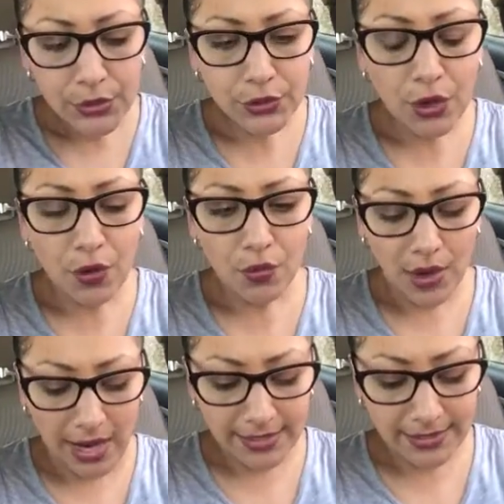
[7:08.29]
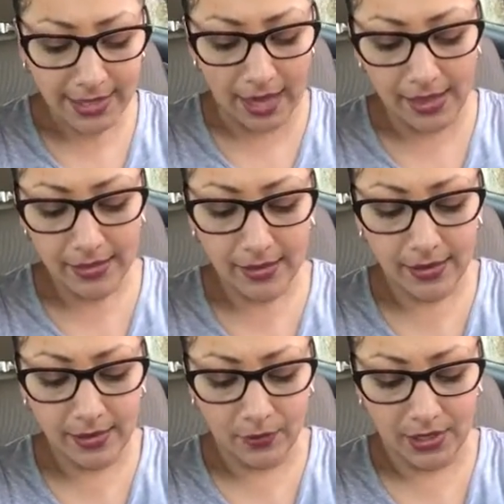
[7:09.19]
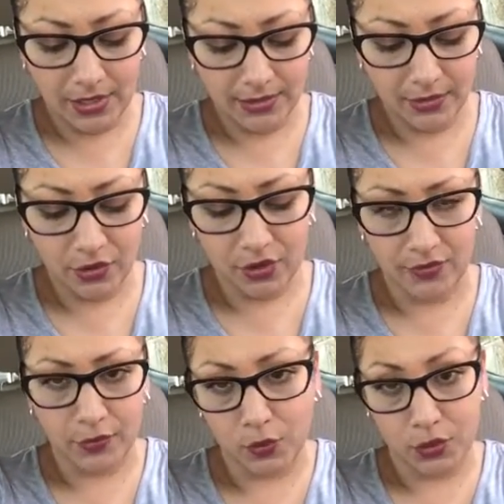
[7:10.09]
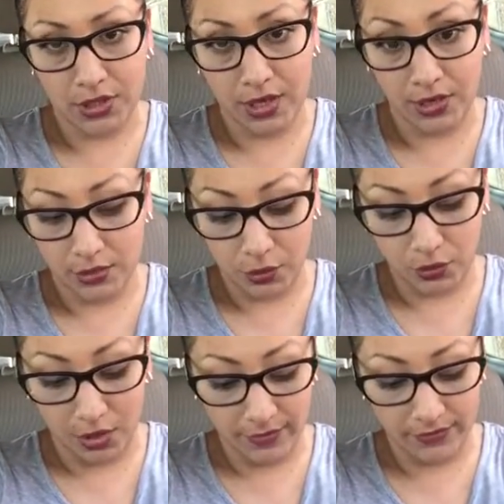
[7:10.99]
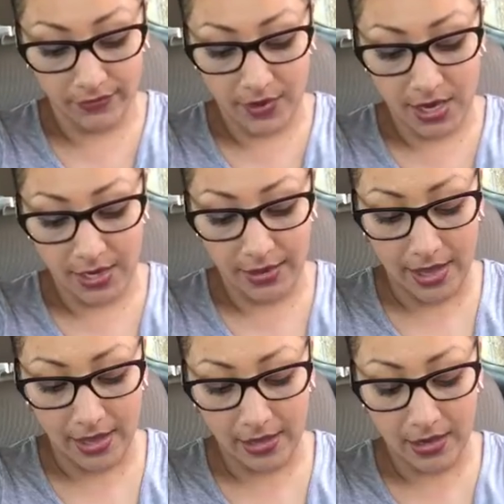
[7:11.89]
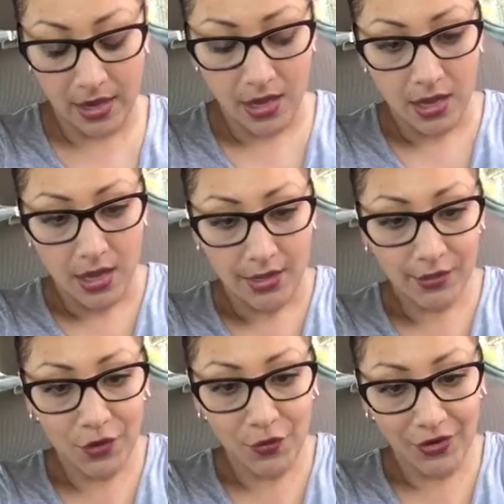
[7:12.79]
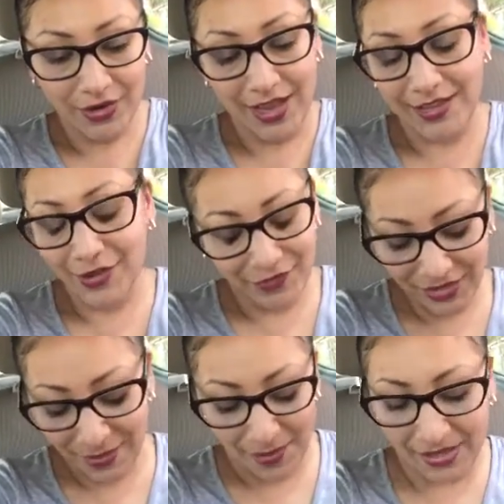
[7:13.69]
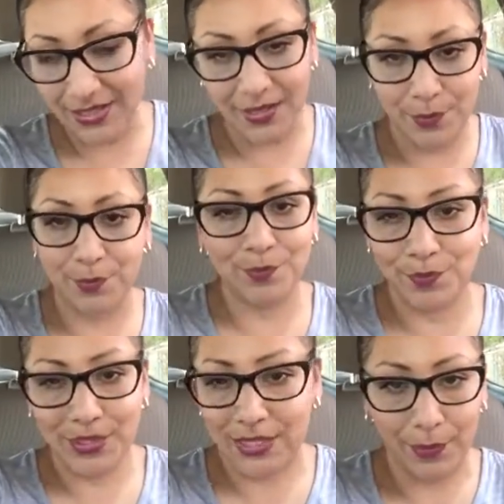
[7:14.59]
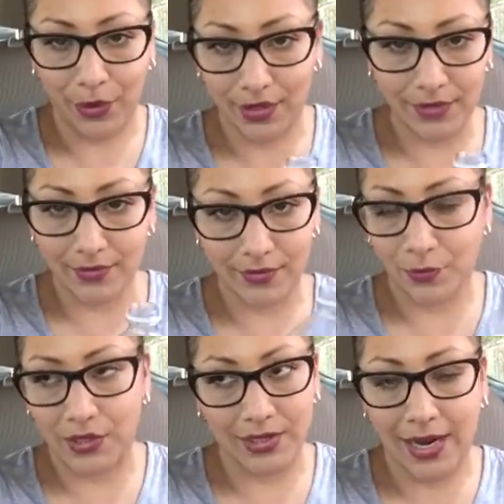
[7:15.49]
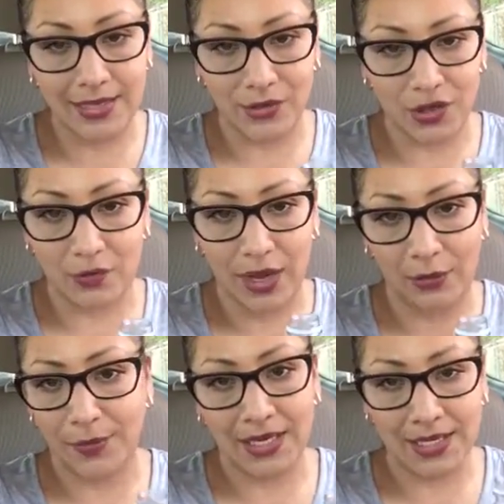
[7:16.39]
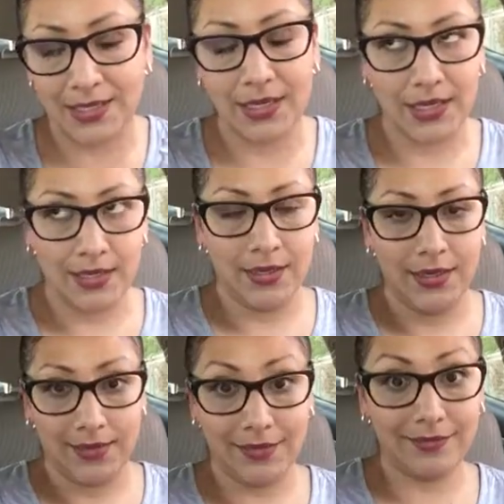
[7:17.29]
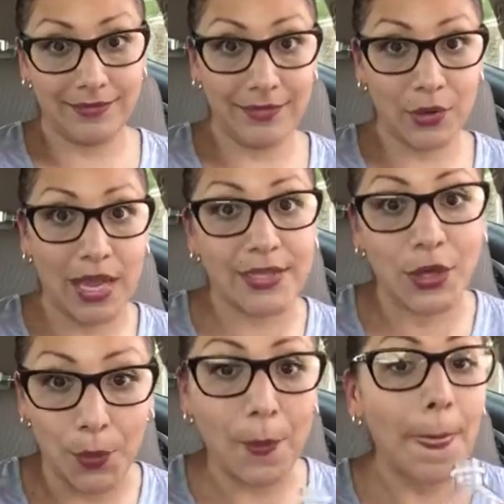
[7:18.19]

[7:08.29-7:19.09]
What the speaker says: So I did that, and then when I got to the car, of course, I got told off. And then, so I have to get back to the pussy part when guys are around, because, okay, so